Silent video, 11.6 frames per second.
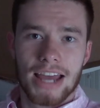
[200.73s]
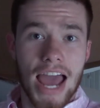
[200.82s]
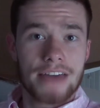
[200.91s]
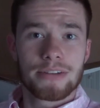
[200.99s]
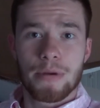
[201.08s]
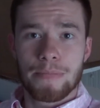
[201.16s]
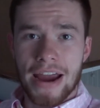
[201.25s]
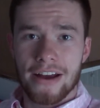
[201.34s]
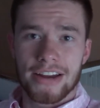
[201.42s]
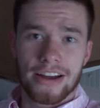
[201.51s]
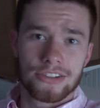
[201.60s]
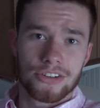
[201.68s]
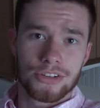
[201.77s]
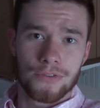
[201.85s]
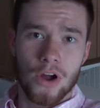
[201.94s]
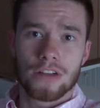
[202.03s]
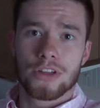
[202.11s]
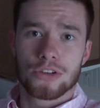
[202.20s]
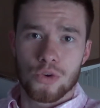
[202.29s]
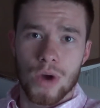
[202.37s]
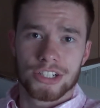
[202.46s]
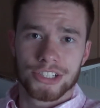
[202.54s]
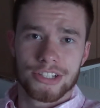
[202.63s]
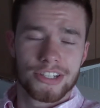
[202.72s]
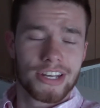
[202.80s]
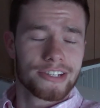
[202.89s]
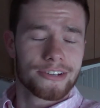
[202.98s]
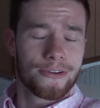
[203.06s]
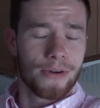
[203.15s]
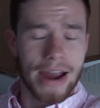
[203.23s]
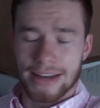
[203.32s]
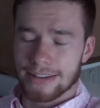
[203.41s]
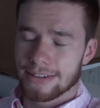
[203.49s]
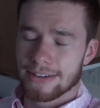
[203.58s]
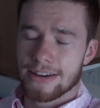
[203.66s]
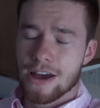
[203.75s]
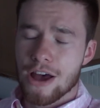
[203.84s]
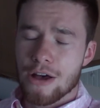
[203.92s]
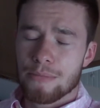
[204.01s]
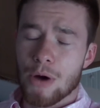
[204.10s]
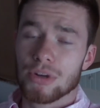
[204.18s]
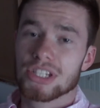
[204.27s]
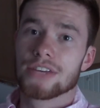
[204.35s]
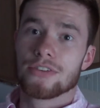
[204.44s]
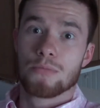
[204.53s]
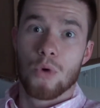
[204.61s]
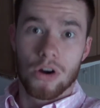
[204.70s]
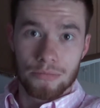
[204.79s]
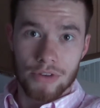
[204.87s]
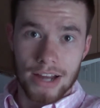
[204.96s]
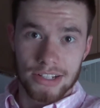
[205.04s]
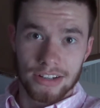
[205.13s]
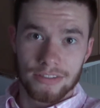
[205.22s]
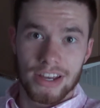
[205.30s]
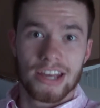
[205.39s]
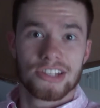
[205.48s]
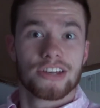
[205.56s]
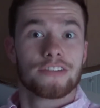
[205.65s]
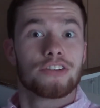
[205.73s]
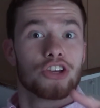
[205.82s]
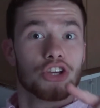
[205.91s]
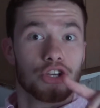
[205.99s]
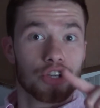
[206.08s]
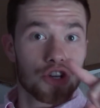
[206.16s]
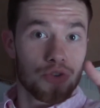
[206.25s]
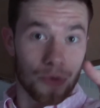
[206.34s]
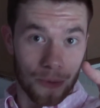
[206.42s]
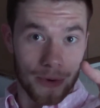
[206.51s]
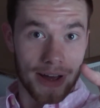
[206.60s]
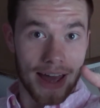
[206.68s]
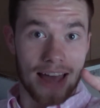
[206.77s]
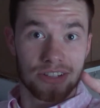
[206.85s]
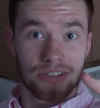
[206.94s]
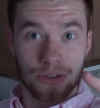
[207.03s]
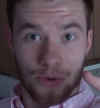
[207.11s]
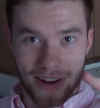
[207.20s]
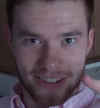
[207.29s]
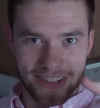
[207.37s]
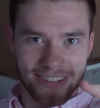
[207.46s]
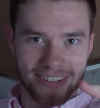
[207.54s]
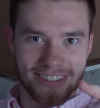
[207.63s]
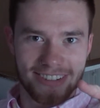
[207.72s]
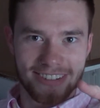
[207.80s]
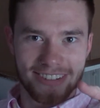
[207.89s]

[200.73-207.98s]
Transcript: Having prepared answers for all of those questions is great, but what's even more impressive is if you ask the questions.